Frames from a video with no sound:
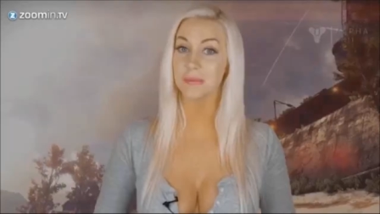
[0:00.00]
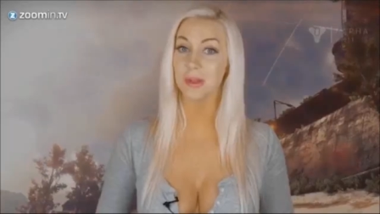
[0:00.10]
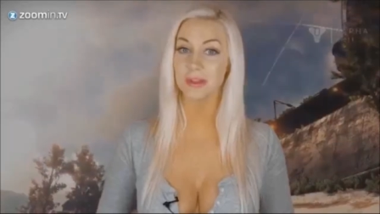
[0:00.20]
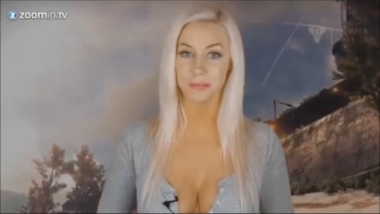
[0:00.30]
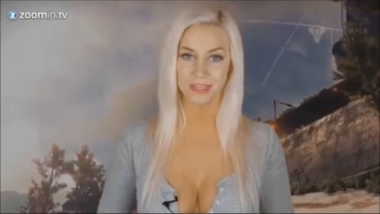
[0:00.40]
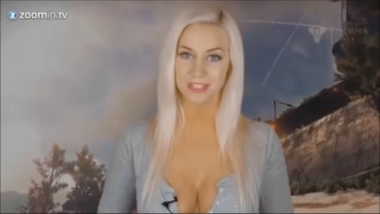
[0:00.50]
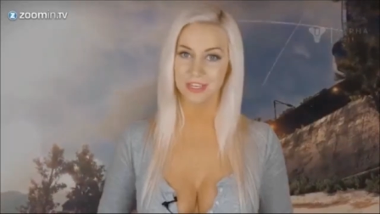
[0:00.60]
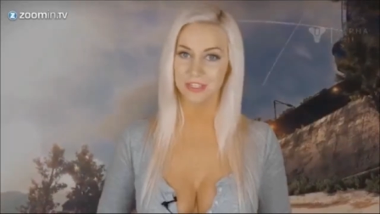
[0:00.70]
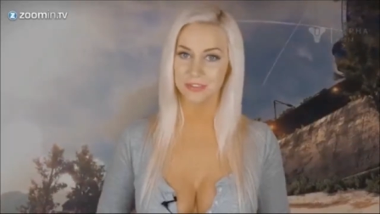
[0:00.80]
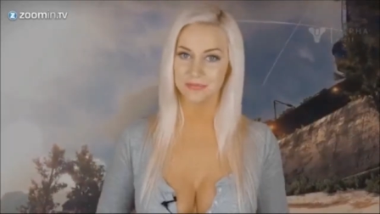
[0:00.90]
available on the
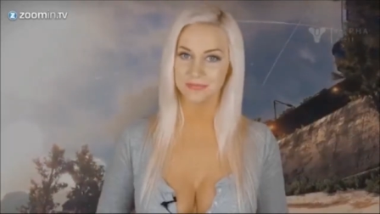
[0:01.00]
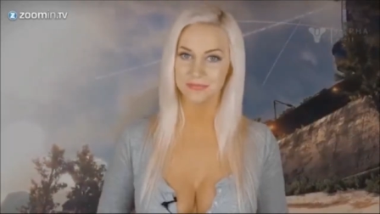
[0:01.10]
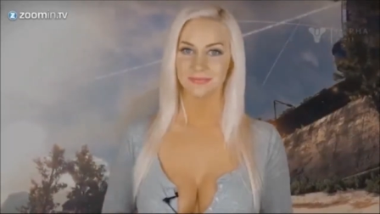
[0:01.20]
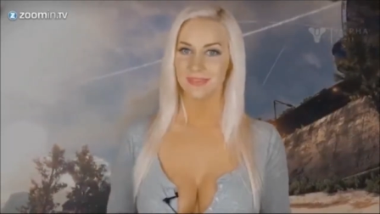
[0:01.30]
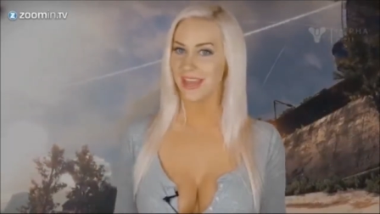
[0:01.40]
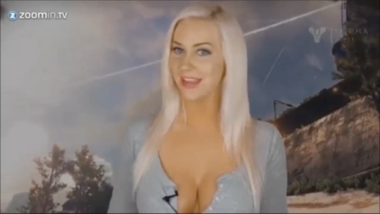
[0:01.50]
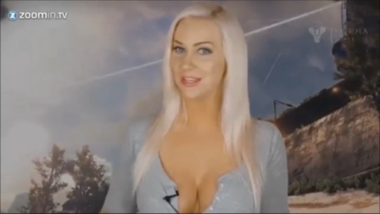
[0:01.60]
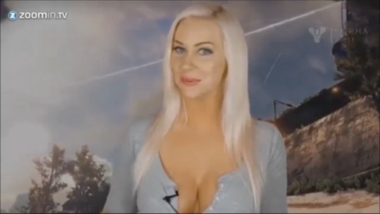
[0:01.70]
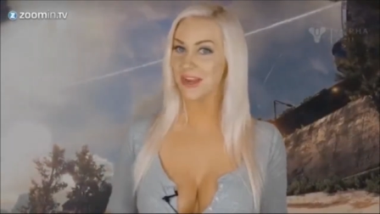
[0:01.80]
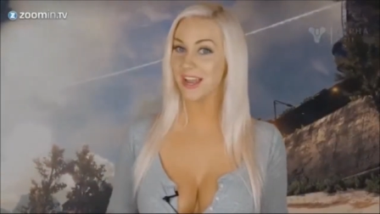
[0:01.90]
PlayStation. And
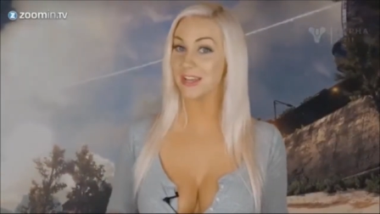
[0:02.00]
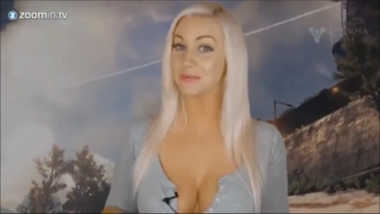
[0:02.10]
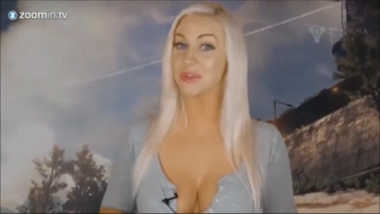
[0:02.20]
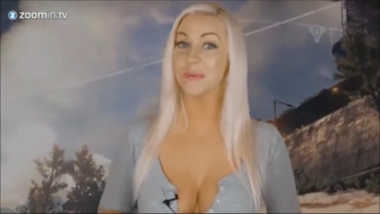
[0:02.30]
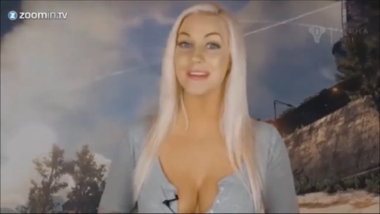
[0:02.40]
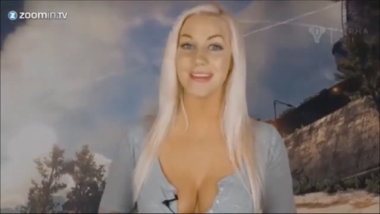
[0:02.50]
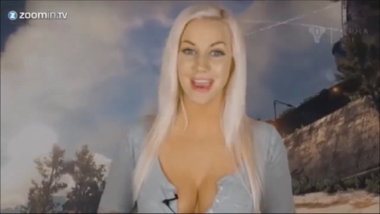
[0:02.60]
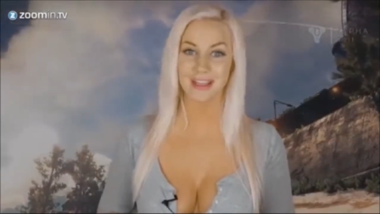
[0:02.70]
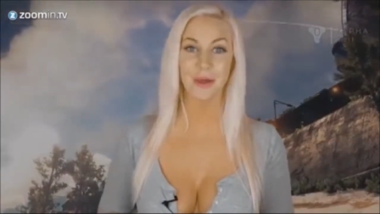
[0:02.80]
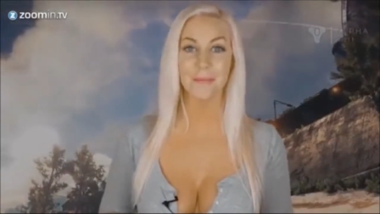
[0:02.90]
guess what guys, when you buy the
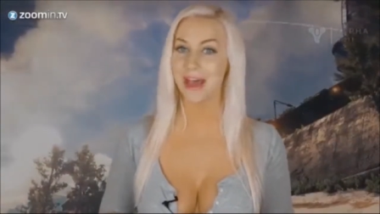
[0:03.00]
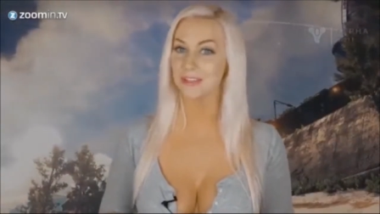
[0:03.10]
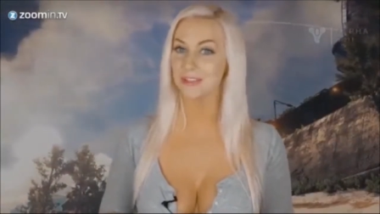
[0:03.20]
Halo